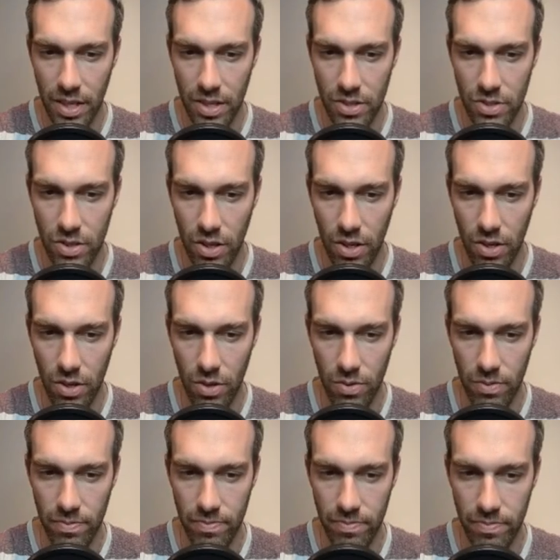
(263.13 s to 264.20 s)

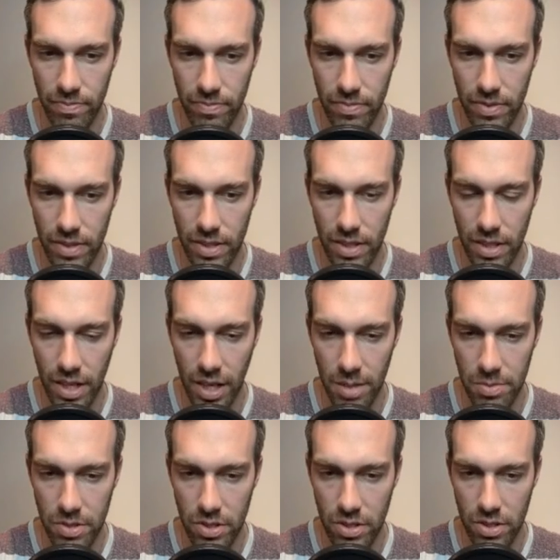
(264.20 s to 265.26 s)
So
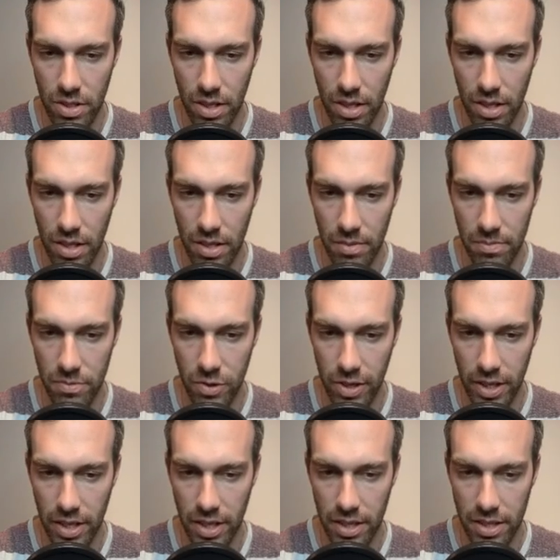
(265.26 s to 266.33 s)

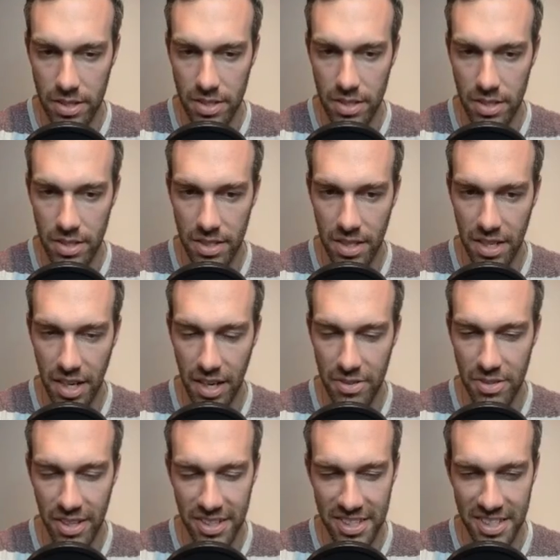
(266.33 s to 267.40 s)
Dragonite, this, I was
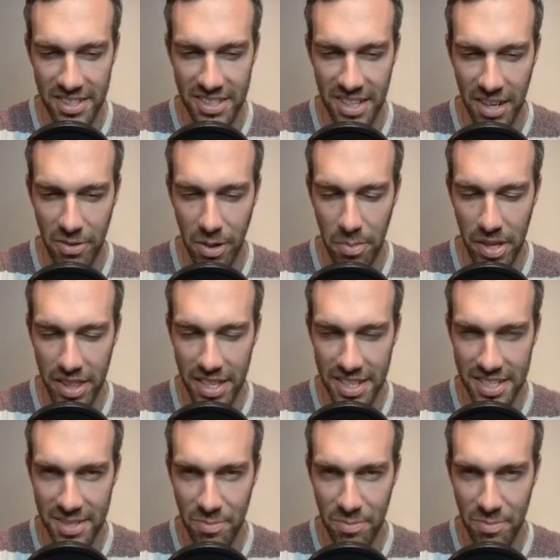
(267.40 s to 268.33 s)
like, did I repeat this?